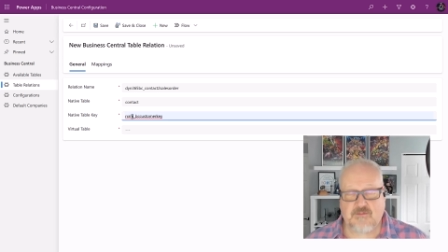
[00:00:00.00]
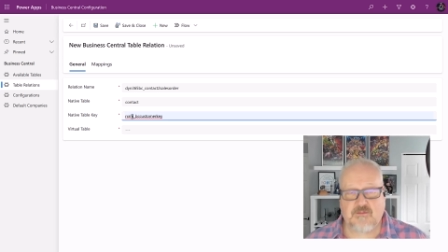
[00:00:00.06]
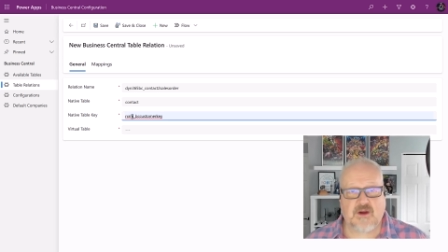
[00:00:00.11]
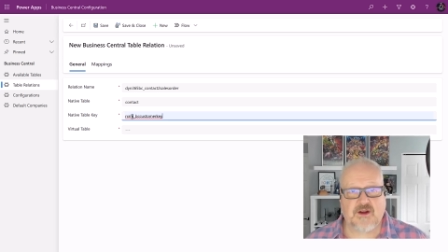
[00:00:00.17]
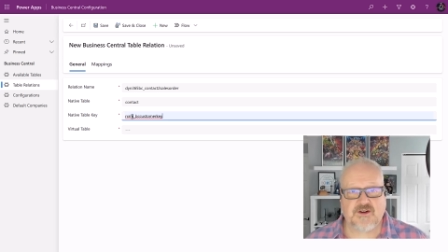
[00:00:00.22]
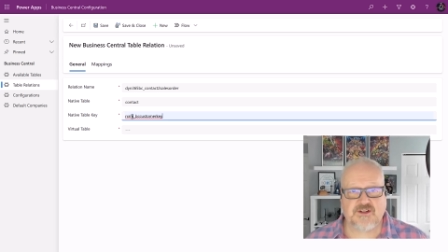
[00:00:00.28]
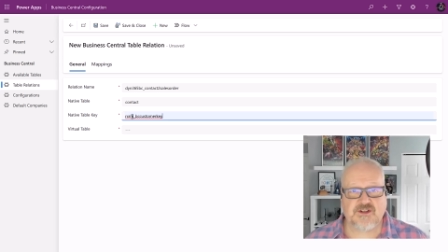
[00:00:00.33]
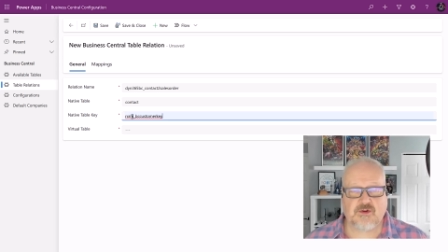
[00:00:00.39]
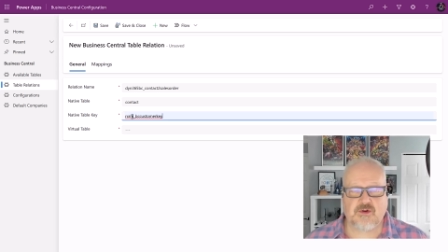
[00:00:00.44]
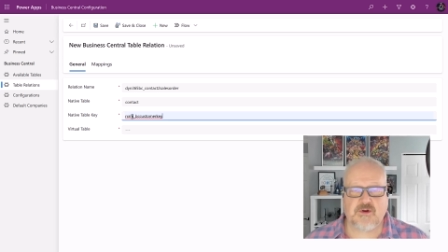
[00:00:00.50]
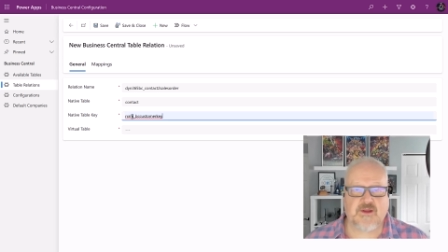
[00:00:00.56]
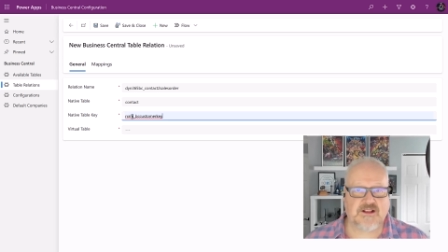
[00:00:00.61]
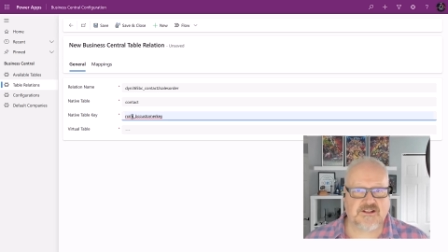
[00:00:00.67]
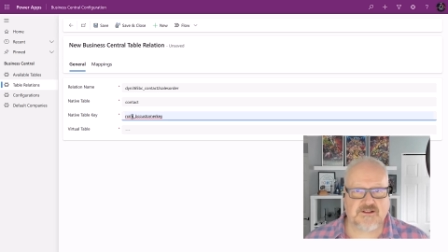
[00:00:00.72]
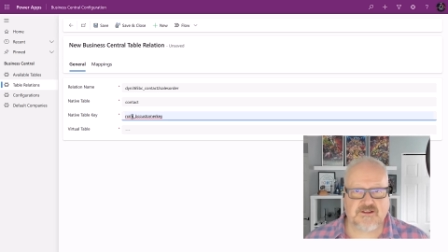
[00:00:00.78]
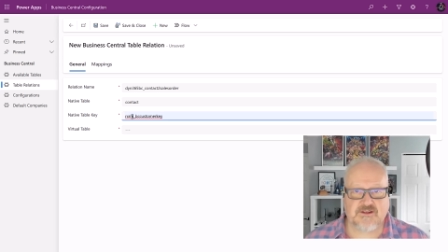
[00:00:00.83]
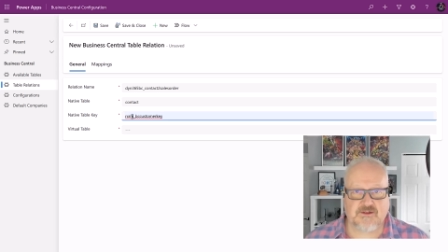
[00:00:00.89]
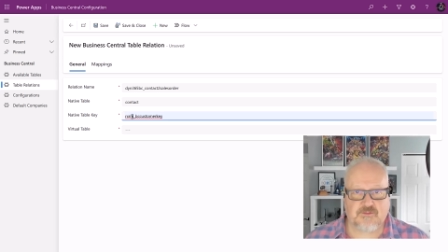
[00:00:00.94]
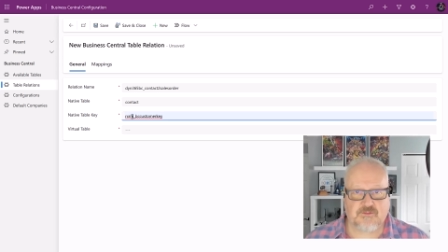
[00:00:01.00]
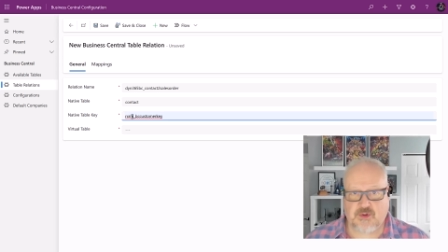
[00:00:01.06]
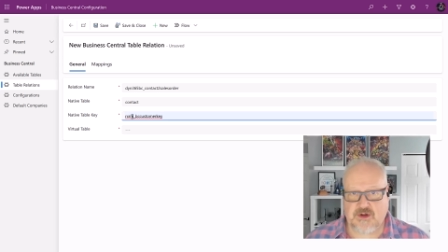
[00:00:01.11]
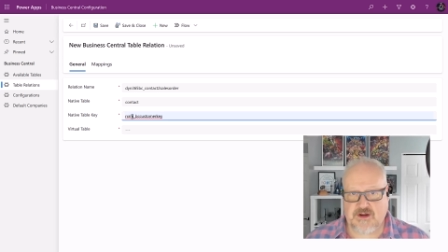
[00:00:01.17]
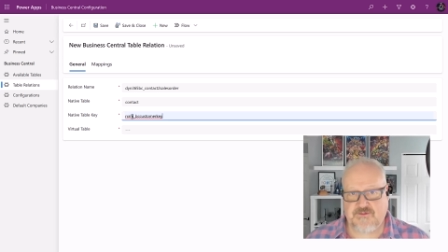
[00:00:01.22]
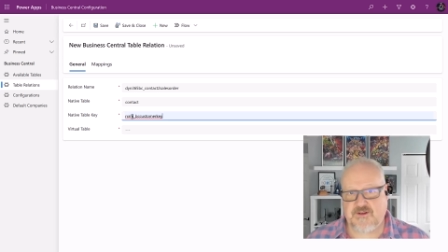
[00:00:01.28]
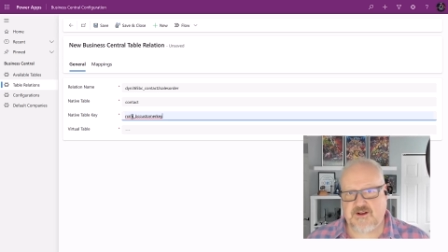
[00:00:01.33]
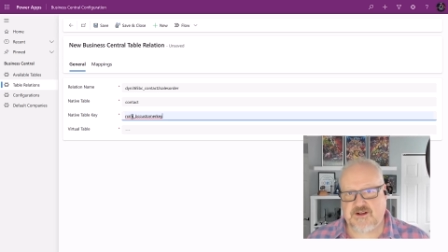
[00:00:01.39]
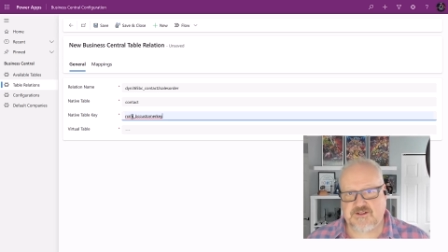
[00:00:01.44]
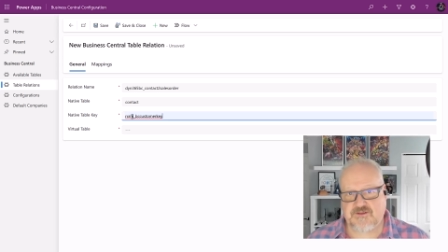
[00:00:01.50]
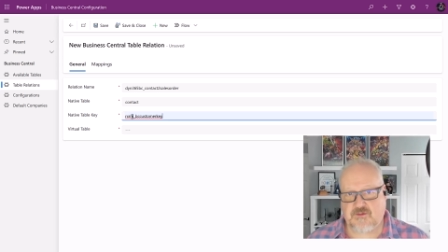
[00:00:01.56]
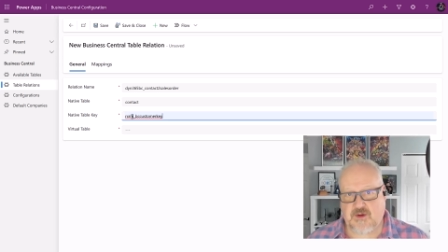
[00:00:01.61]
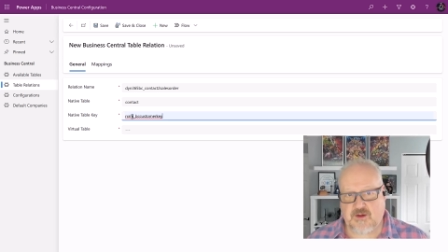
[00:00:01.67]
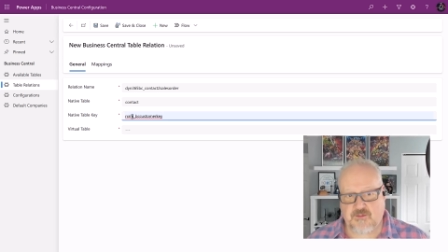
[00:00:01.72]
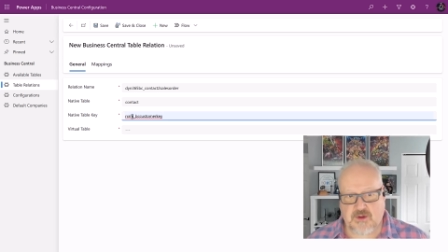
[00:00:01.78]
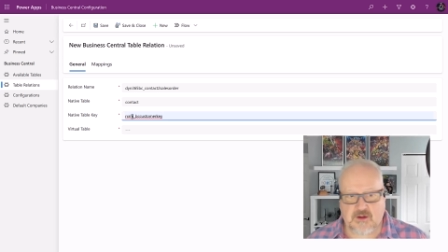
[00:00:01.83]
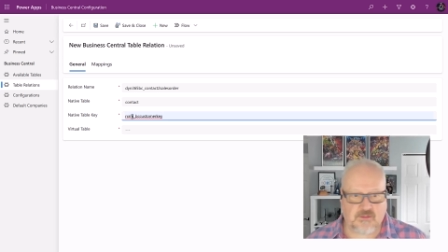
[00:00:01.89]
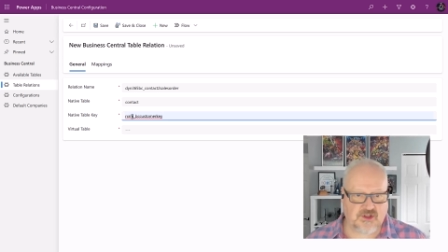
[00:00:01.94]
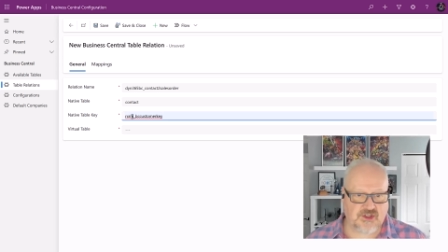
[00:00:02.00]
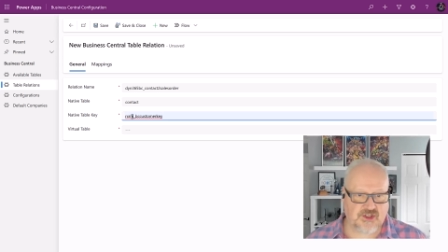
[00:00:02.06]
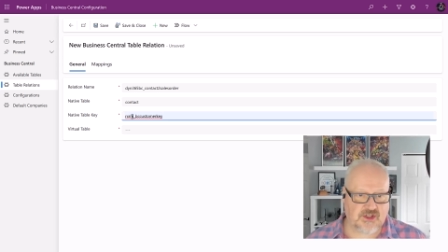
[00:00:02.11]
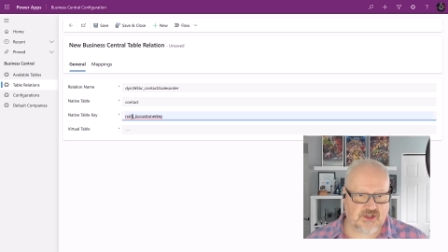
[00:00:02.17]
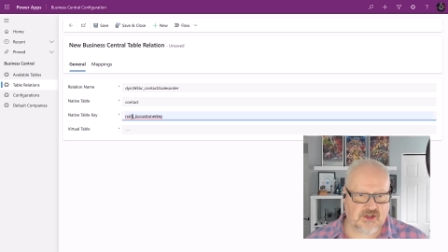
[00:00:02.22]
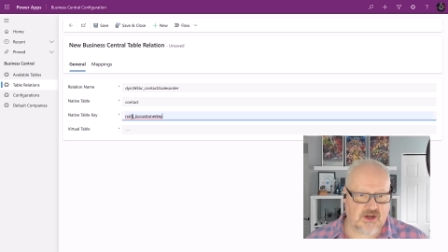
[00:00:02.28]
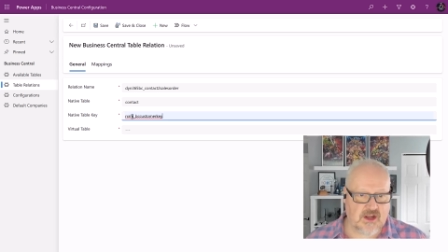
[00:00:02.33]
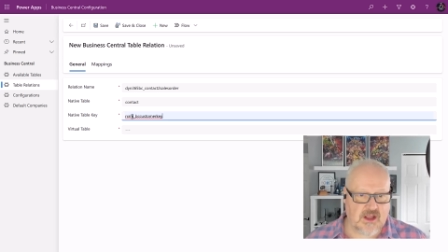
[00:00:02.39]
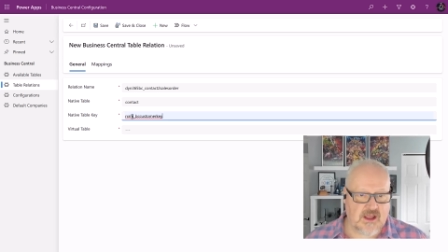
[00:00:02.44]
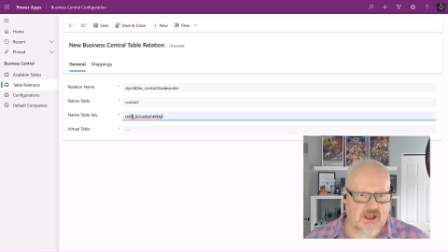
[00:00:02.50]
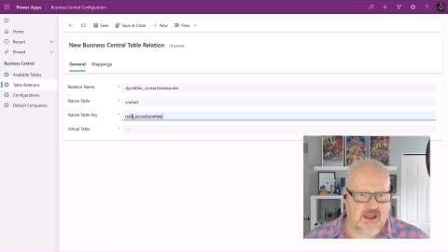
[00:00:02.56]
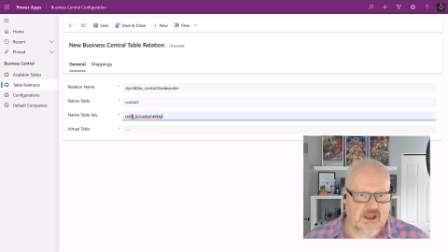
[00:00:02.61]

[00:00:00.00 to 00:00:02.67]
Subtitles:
underscore, that's the prefix for my publisher.